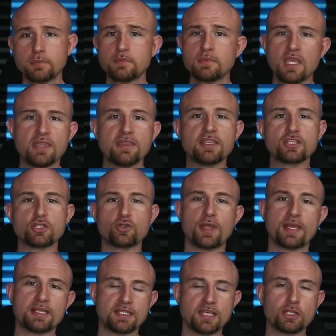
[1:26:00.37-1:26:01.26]
this
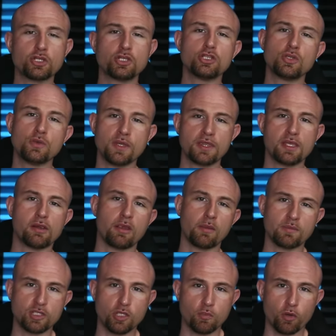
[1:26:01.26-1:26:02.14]
transition to
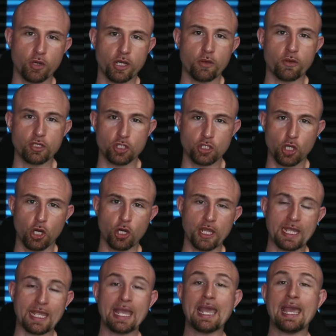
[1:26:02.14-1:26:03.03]
Ethereum 2.0 and
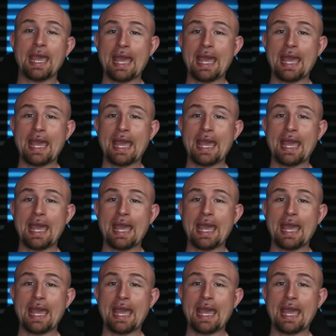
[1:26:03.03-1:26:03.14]
sharding